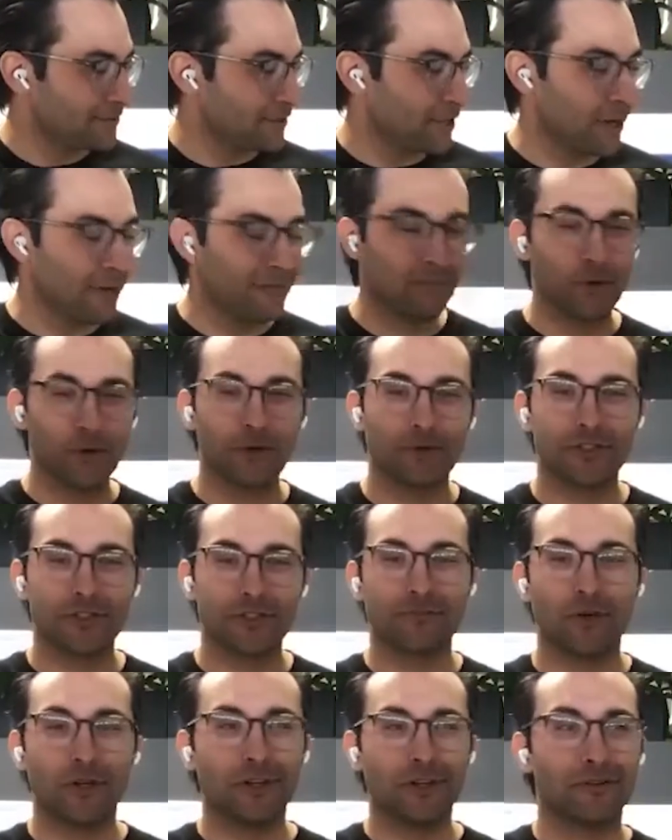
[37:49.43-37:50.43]
I know I put you on the
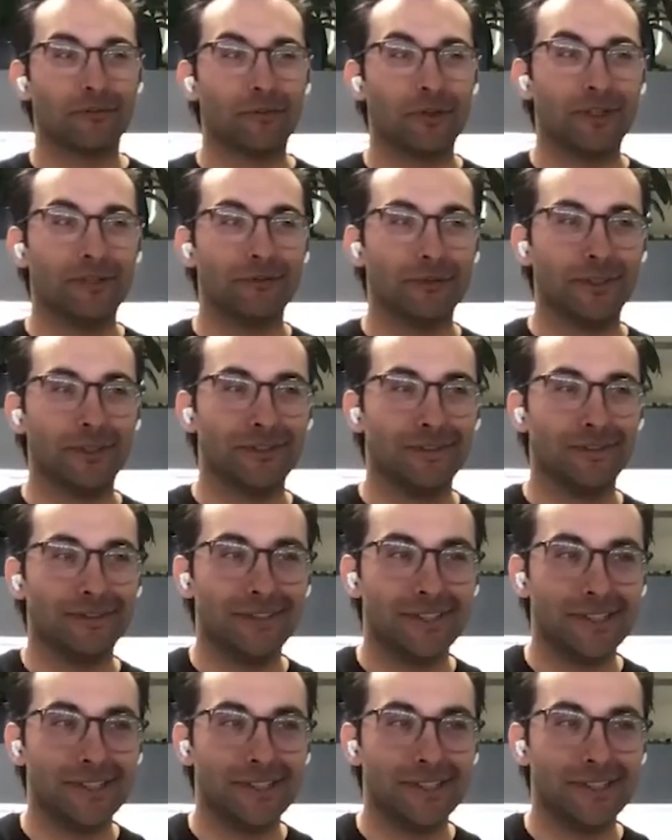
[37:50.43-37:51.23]
spot there a bit, but